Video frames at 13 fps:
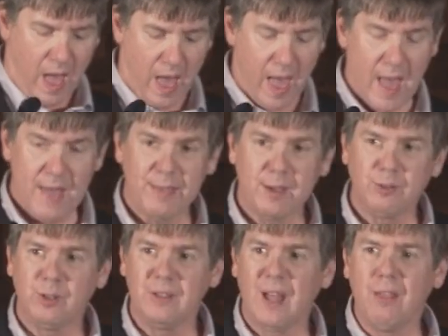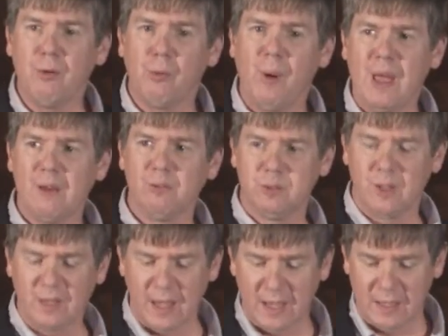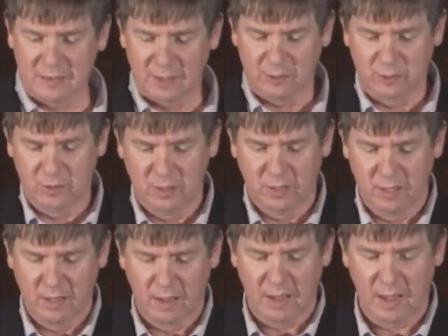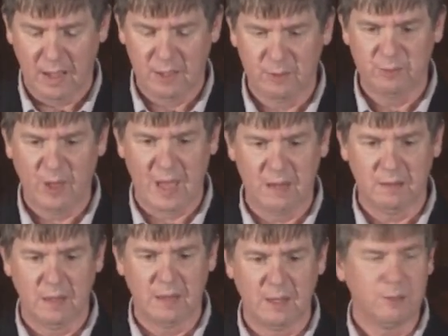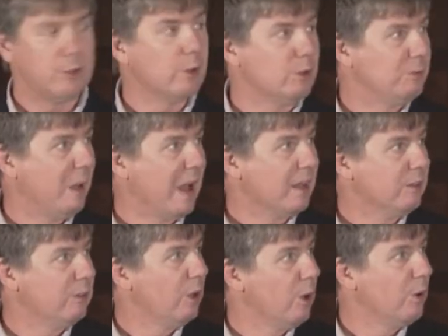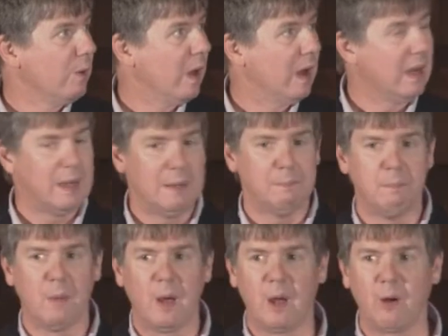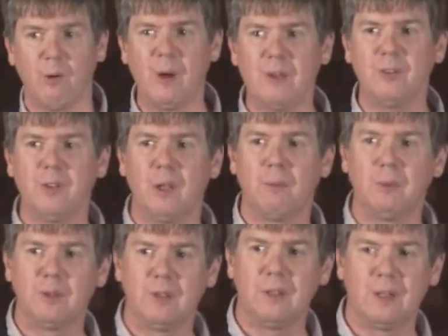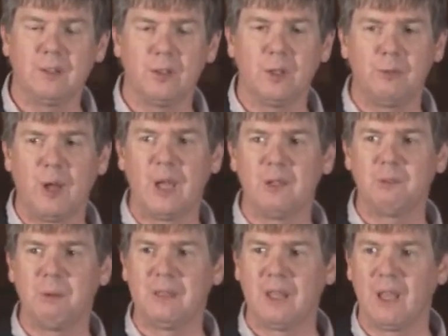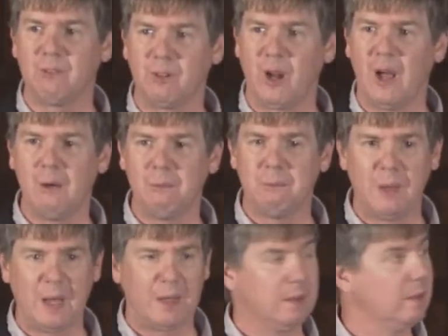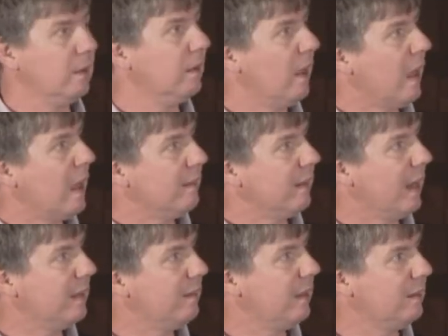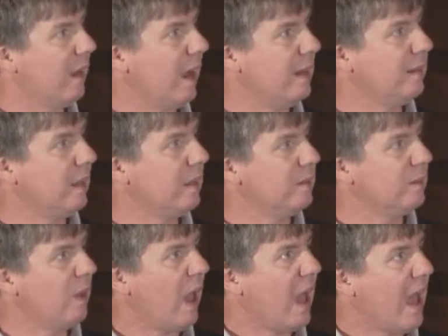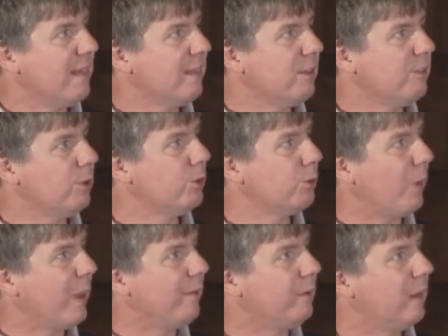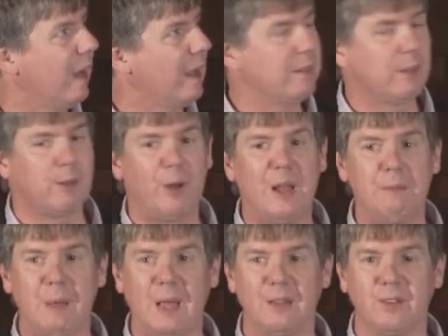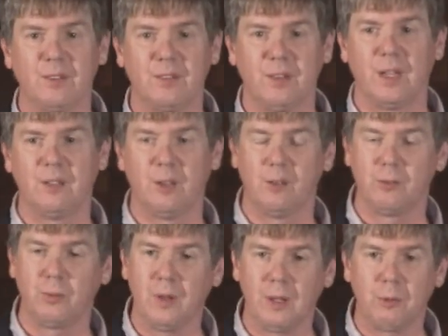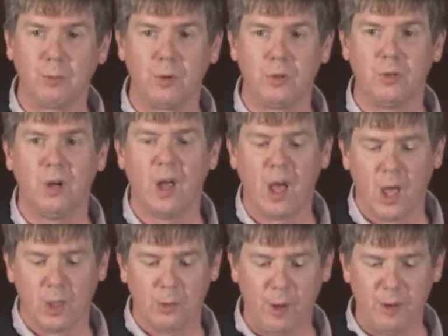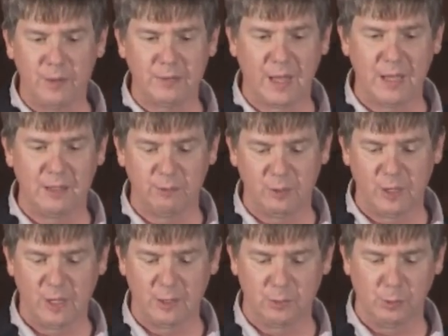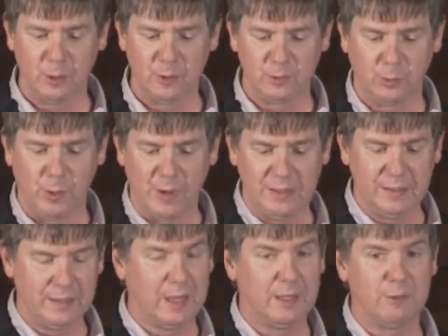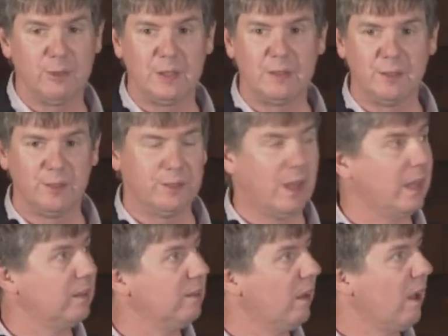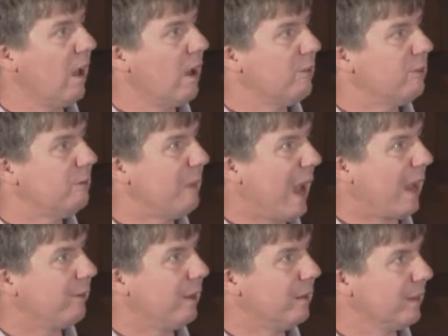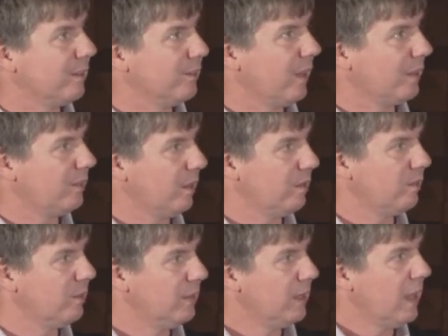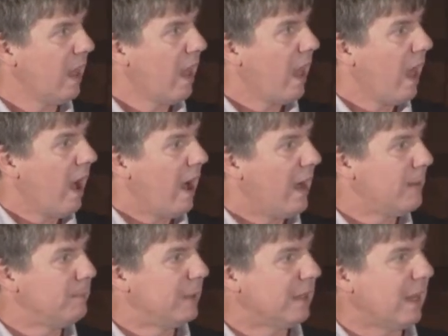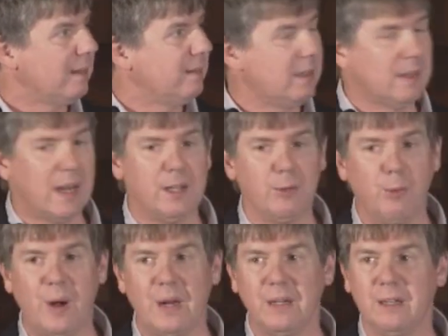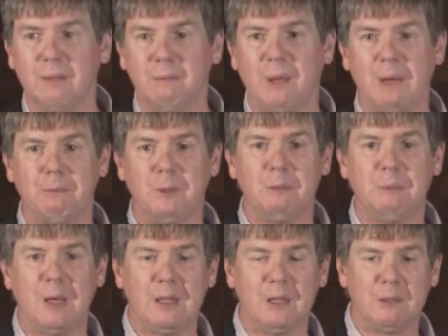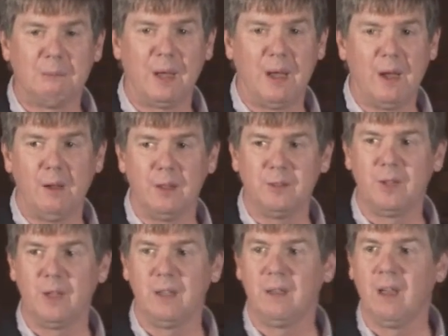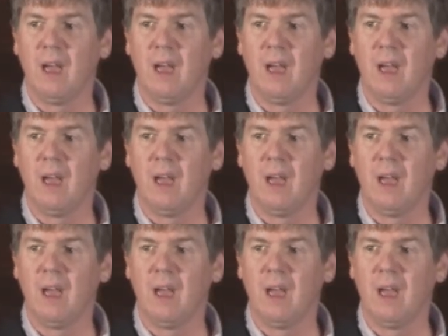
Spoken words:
And there's another way of looking at this event, and this goes back to a question that was initially raised by Dave Raup back in the 1990s, and this is whether or not the great mass extinctions really were qualitatively as well as quantitatively distinct from background extinctions. In 1991, in a paper in Paleobiology,